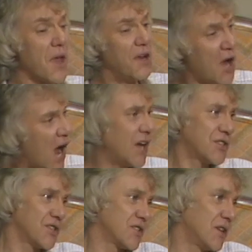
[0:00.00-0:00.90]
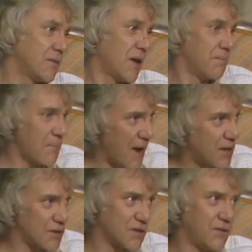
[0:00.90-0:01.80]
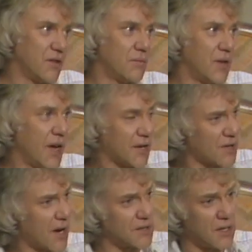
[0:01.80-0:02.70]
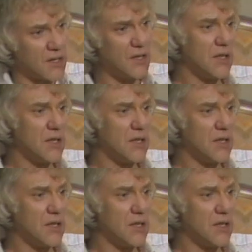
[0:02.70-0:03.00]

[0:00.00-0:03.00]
enhances and, and makes the film really exciting,